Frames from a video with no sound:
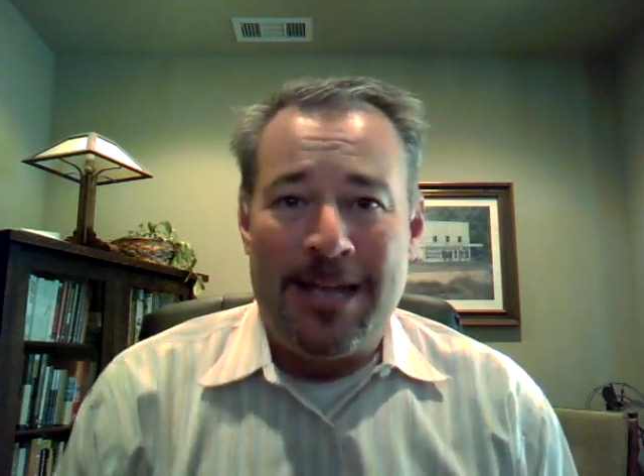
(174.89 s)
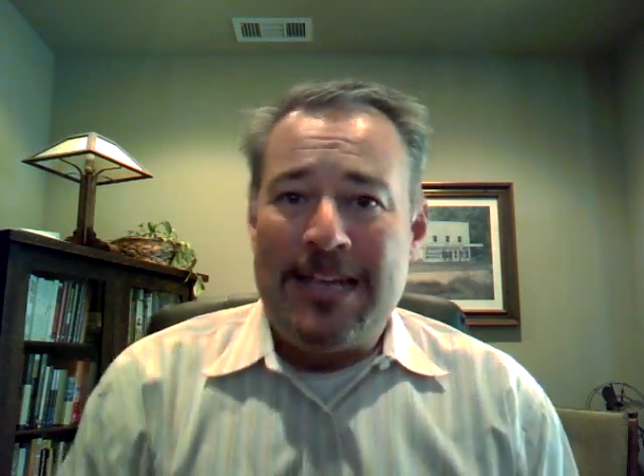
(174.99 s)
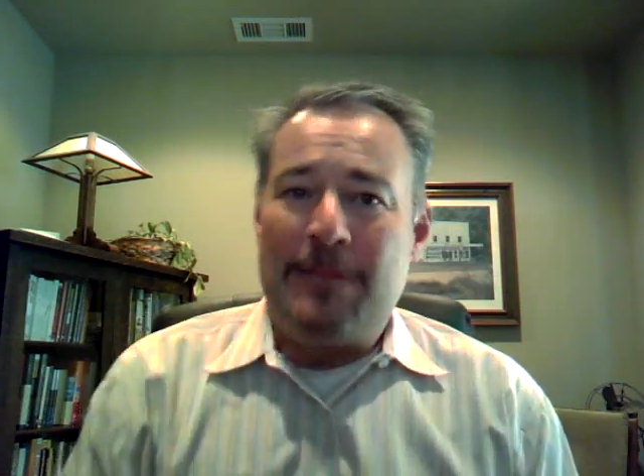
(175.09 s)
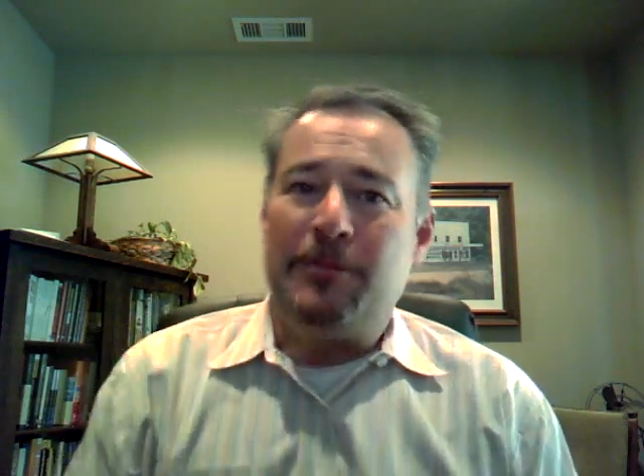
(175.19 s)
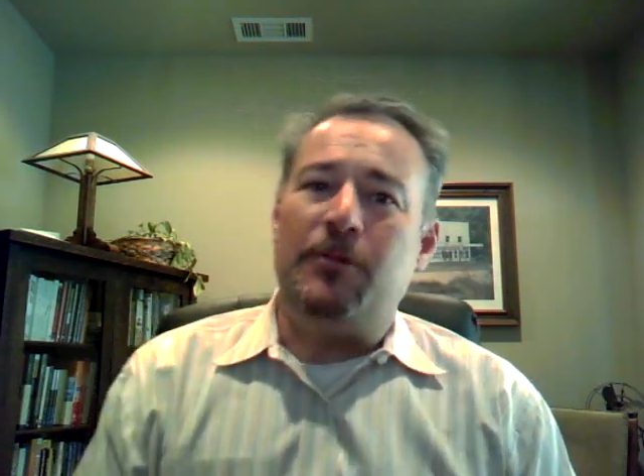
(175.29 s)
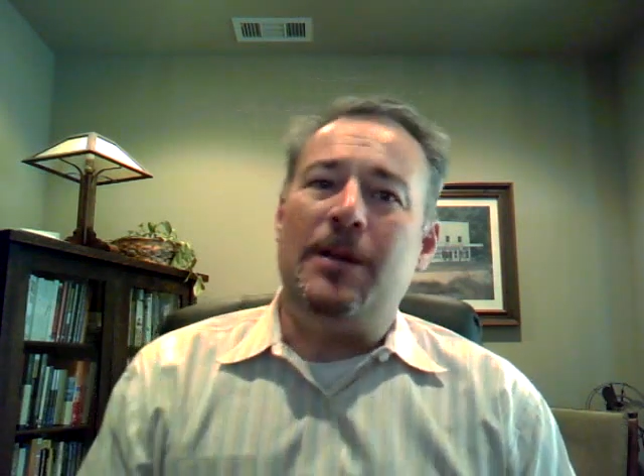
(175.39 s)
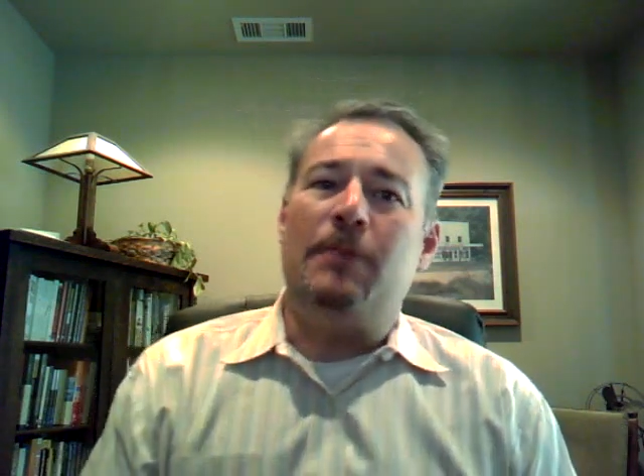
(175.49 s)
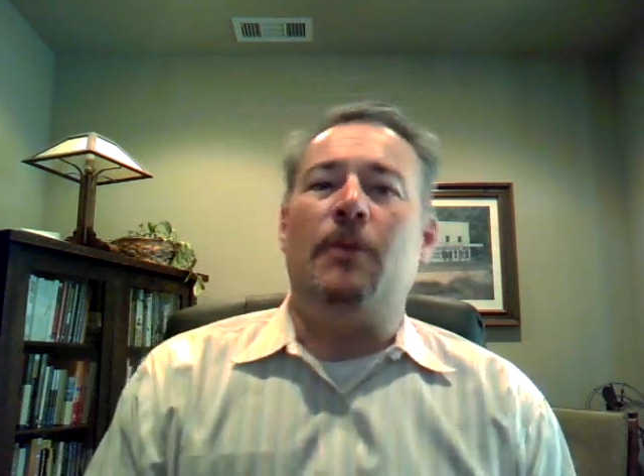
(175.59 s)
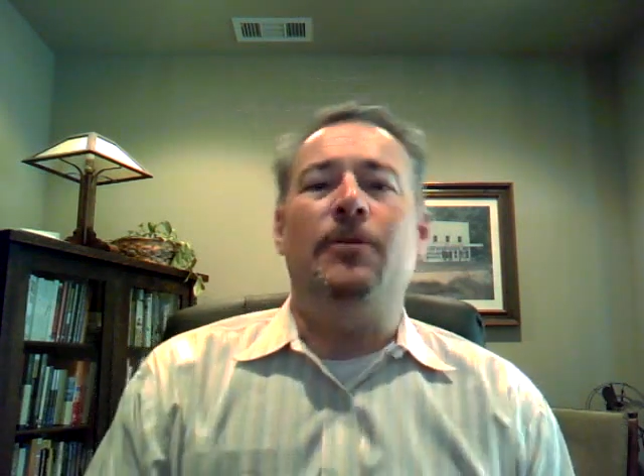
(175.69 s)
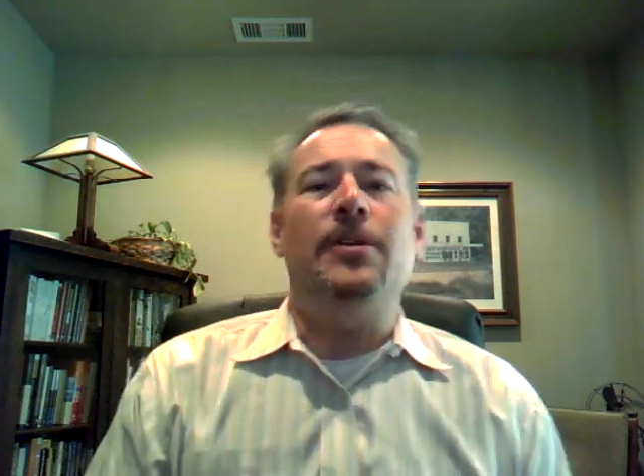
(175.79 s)
Number 3,
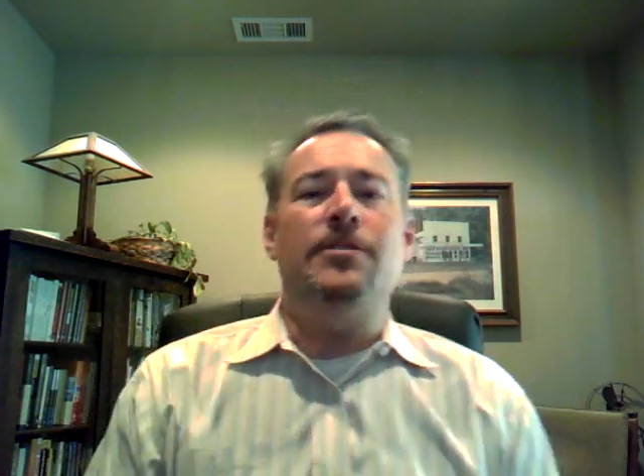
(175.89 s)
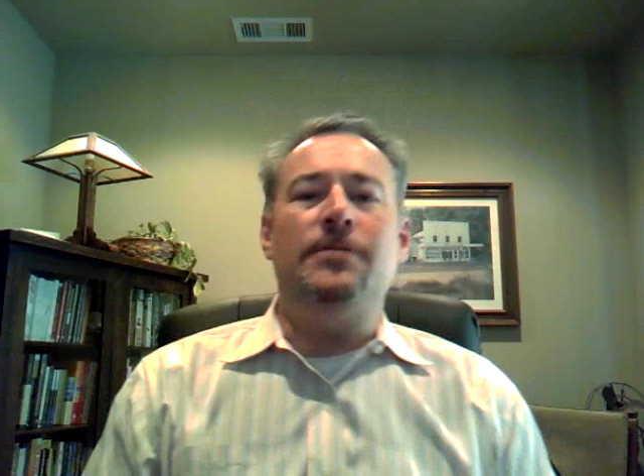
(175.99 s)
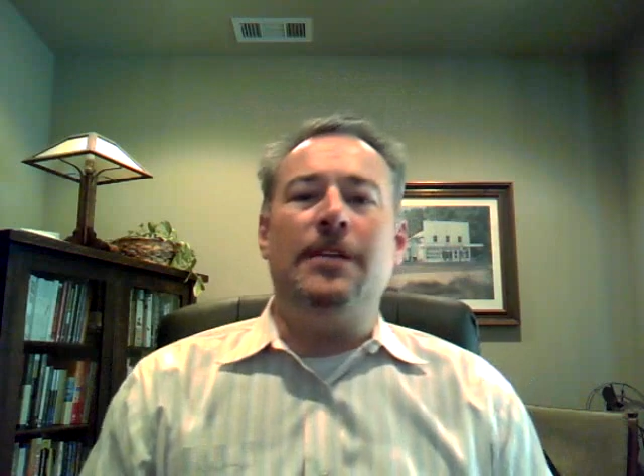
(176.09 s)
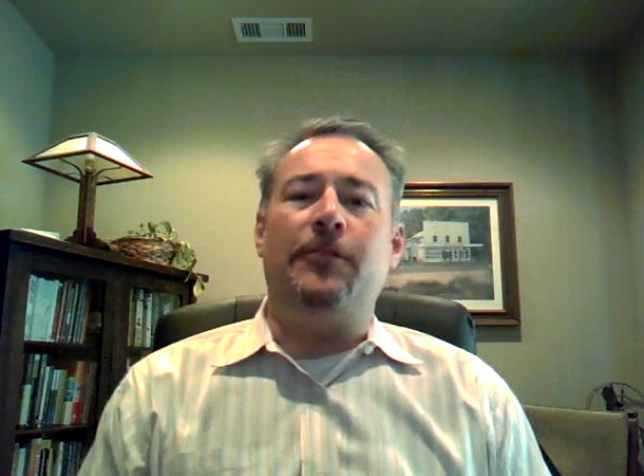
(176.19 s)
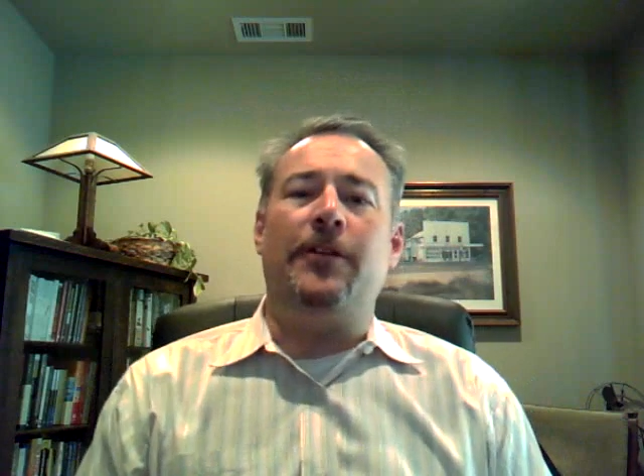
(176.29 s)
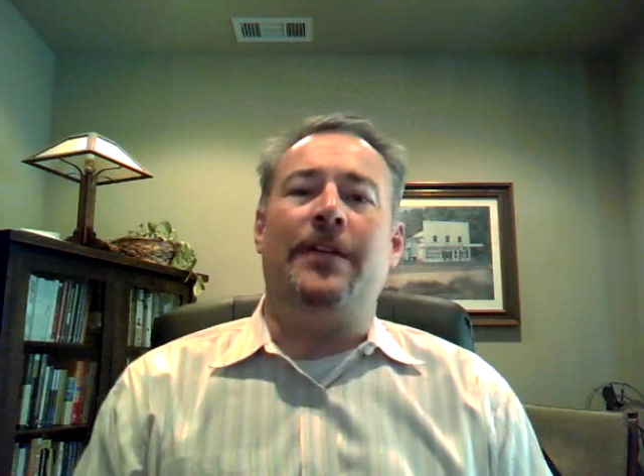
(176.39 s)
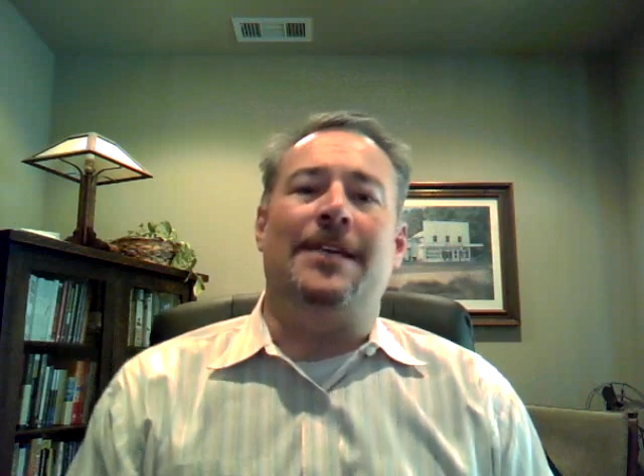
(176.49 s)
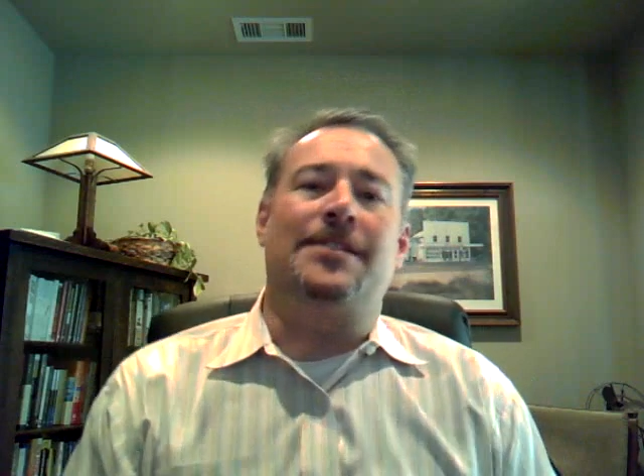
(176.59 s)
what will you do differently?